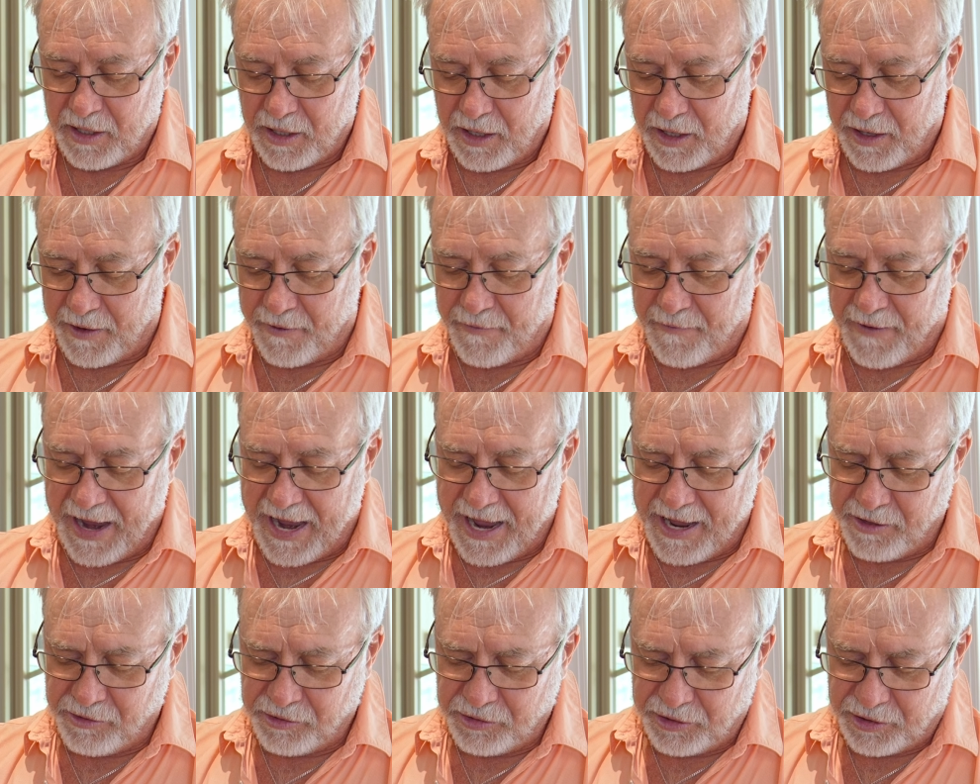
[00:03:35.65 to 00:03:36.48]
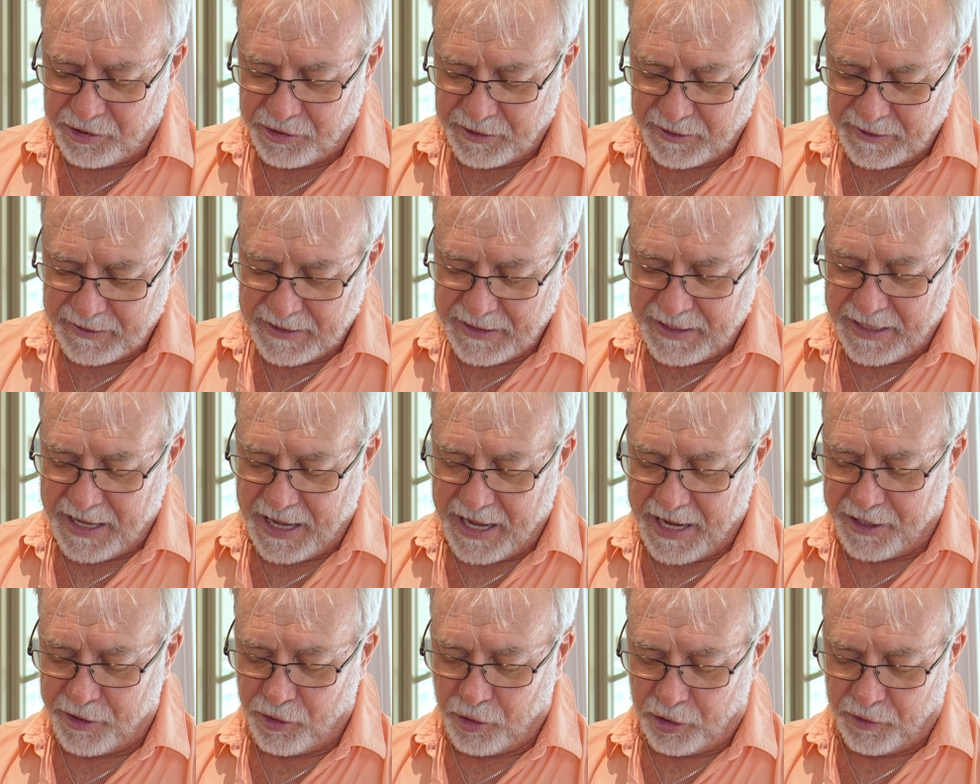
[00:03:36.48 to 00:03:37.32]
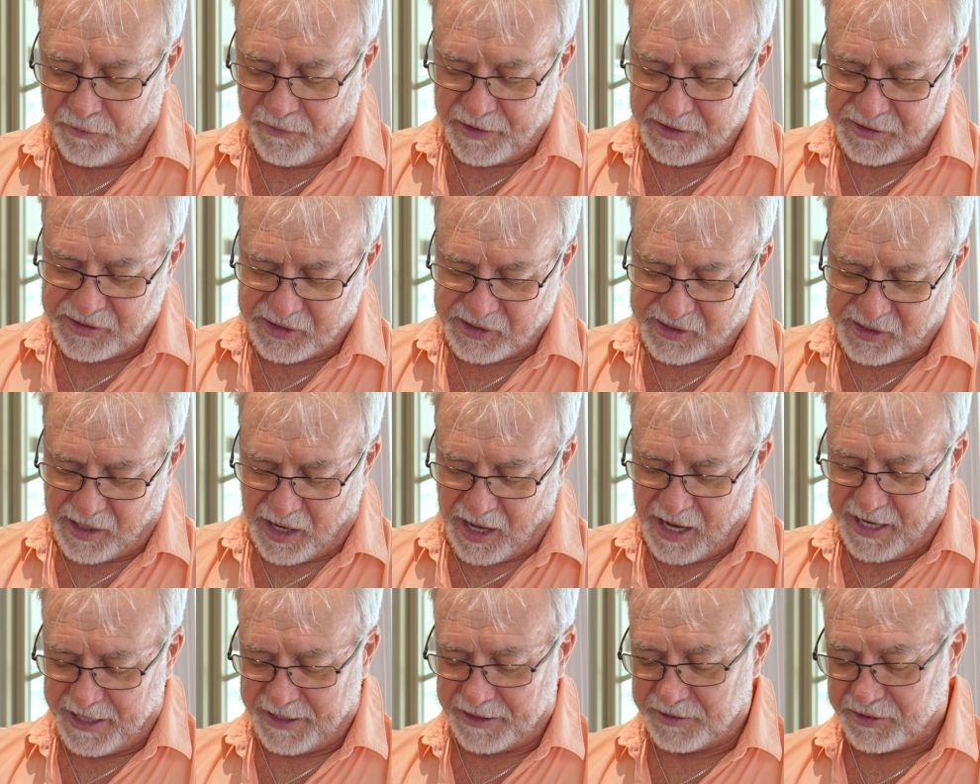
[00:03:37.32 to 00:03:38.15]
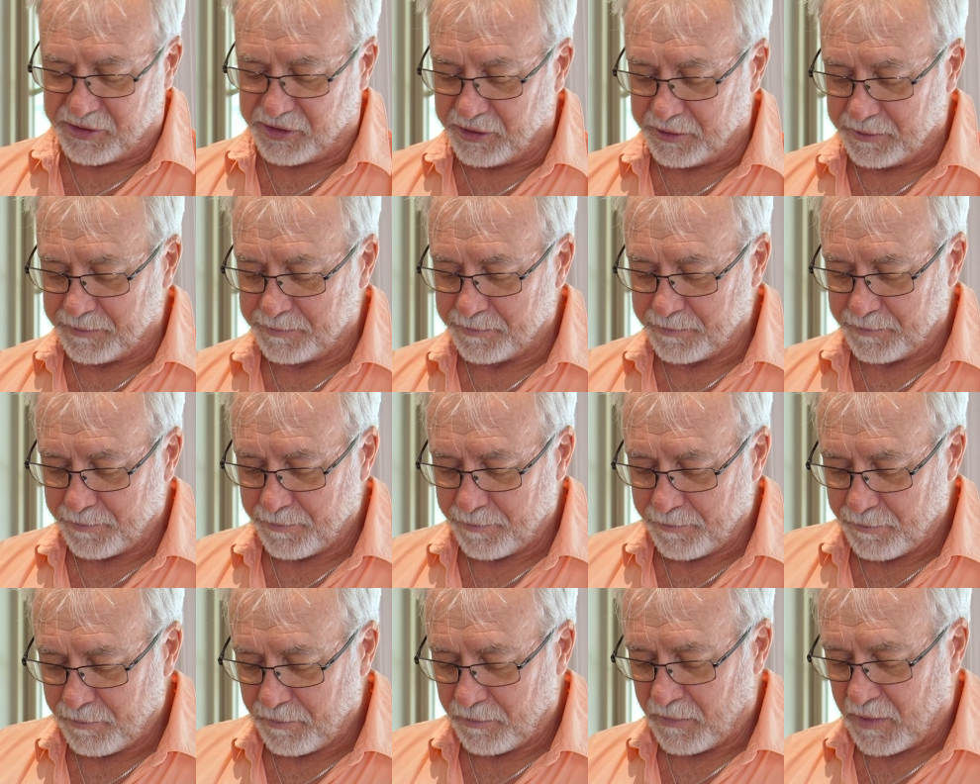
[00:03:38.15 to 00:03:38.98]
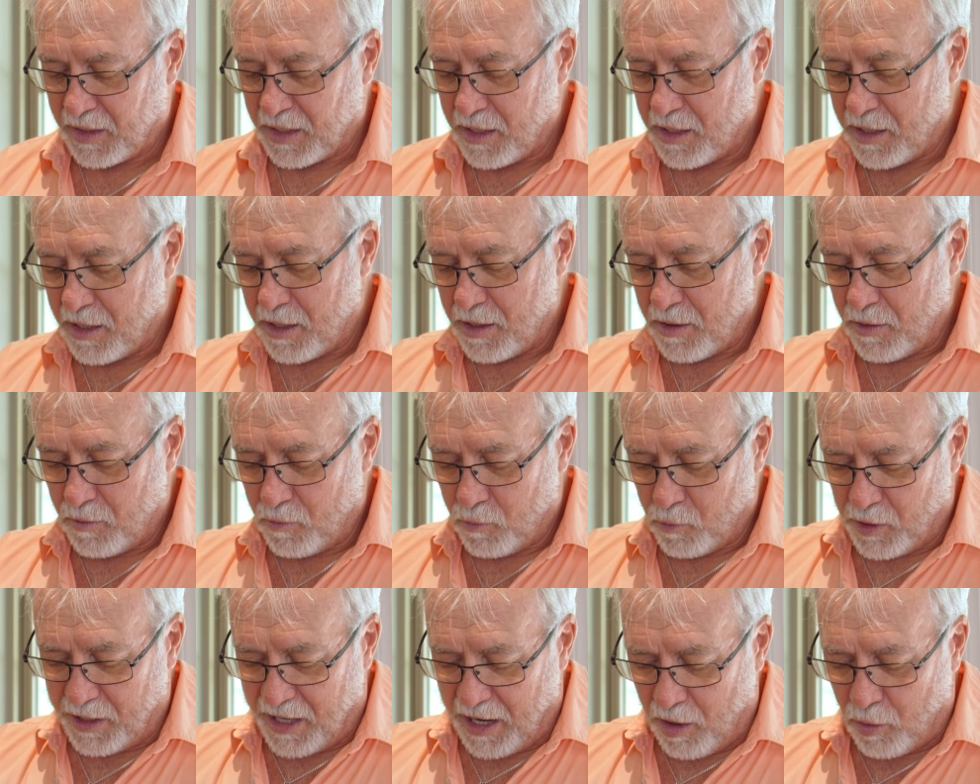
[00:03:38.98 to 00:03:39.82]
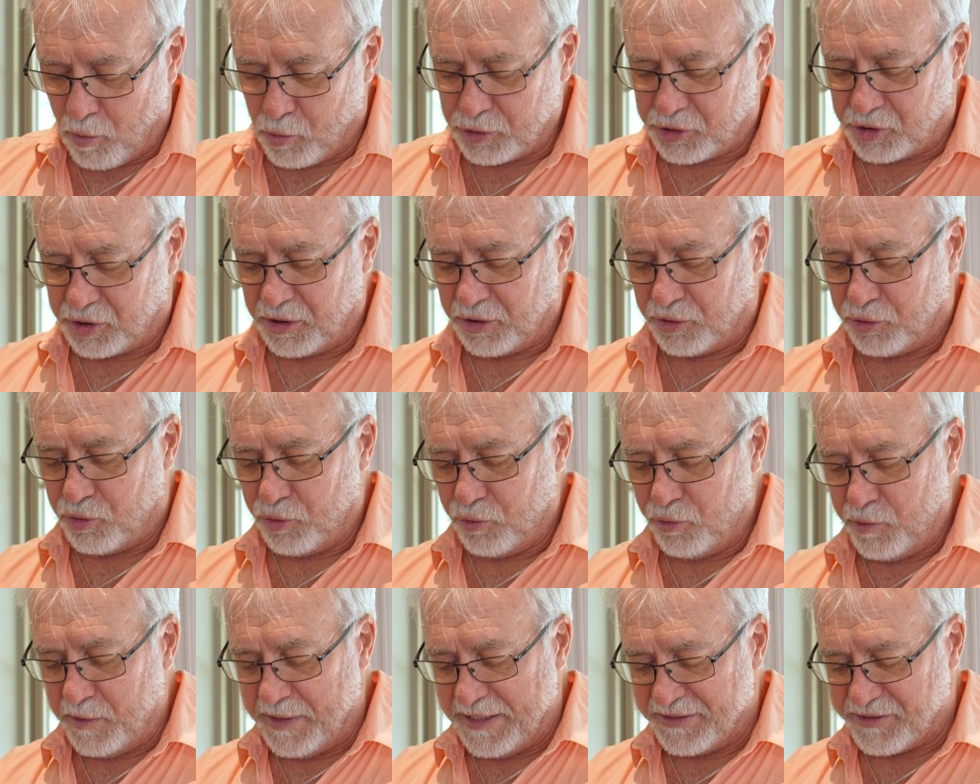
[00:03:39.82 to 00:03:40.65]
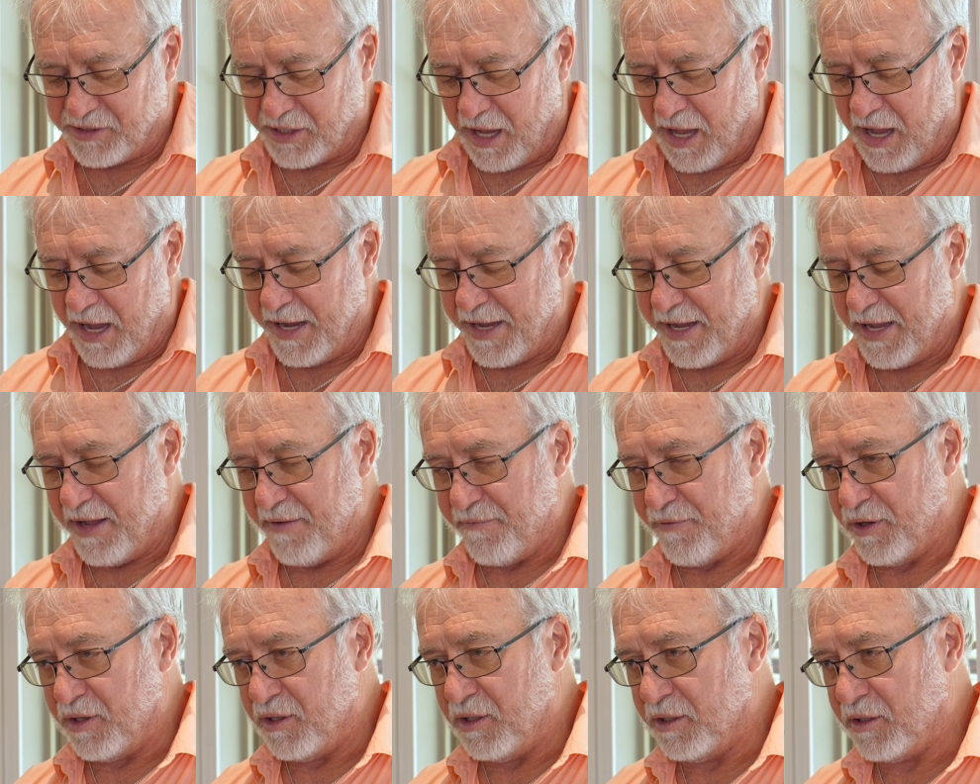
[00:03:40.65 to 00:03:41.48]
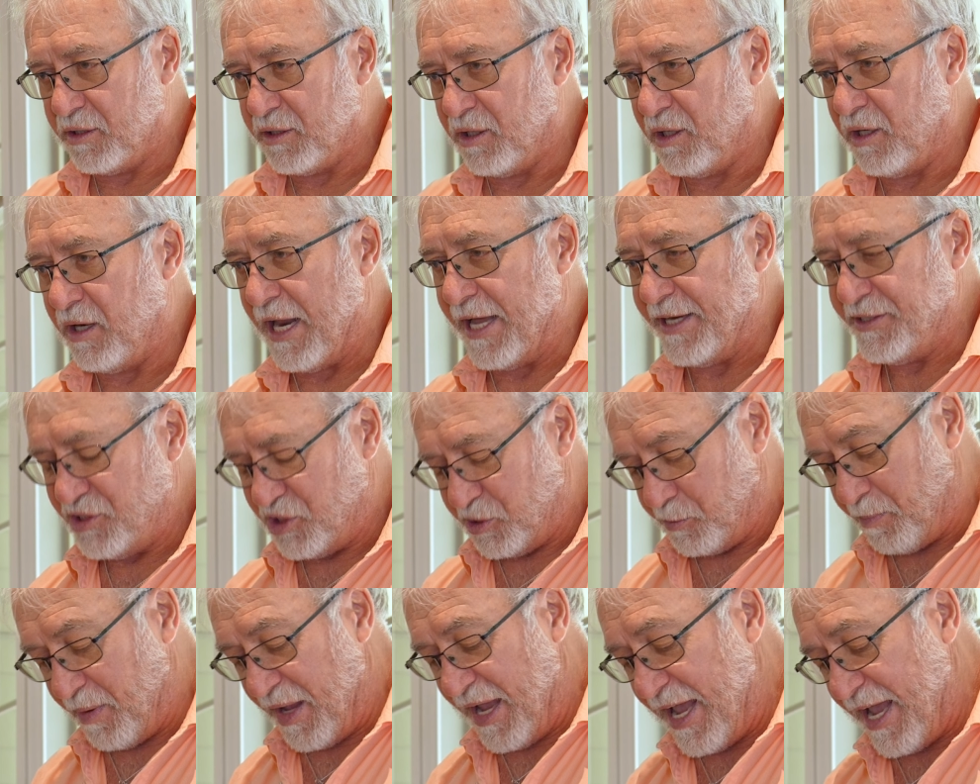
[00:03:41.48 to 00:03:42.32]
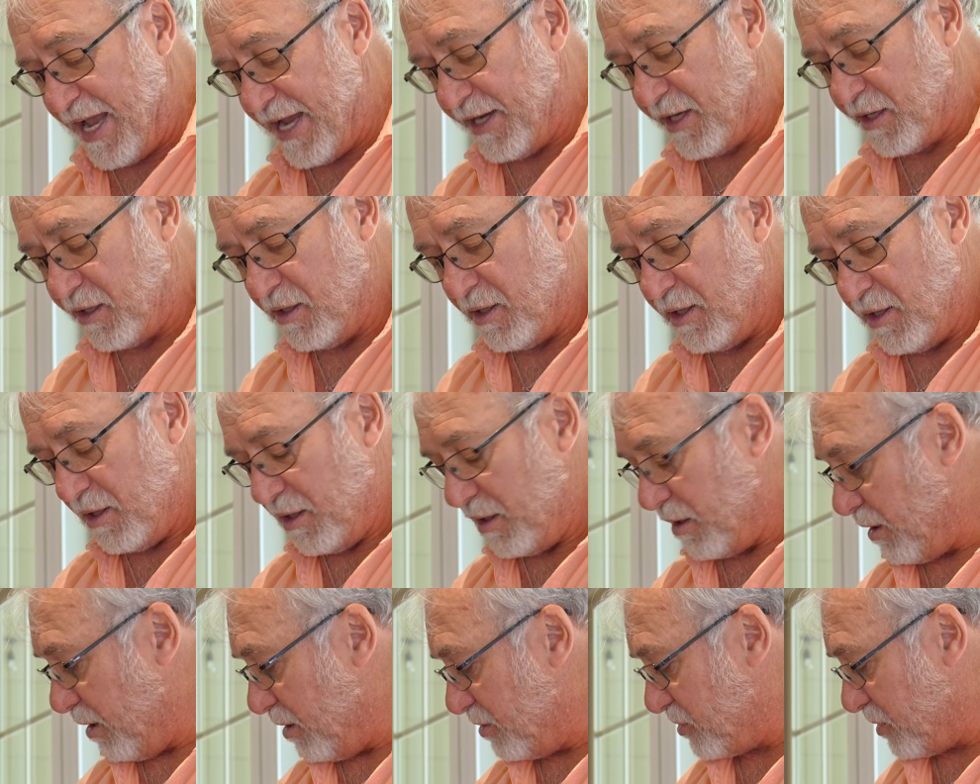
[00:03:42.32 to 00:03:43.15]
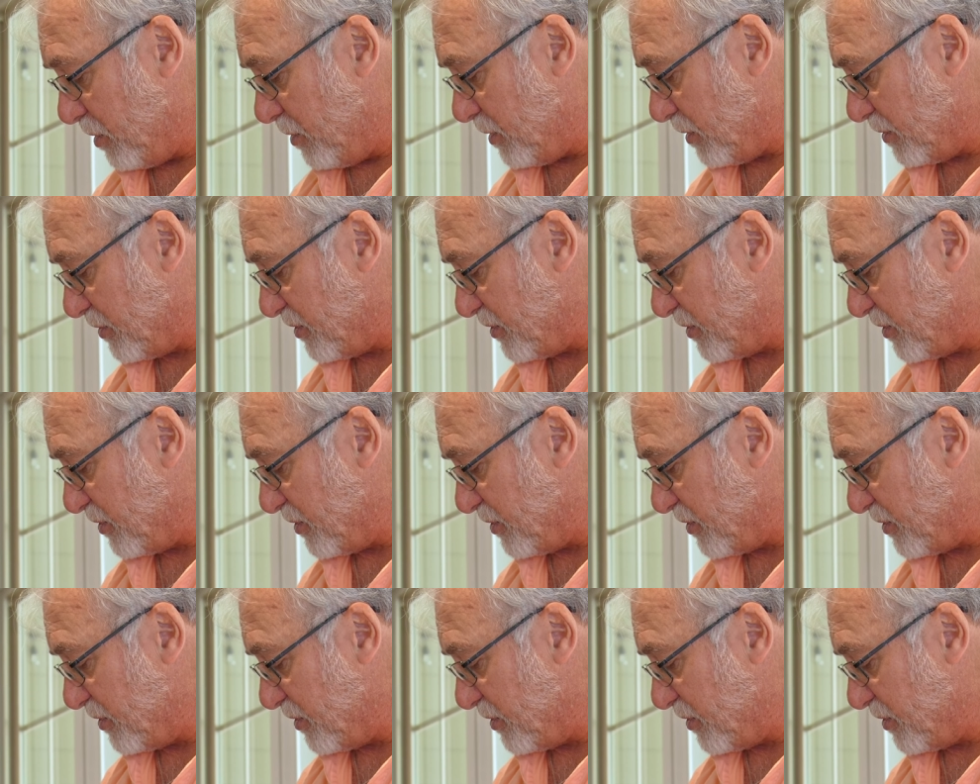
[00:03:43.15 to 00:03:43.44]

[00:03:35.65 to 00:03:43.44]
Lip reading: around and on the sides. What I also do is I have a little lunch bag, those little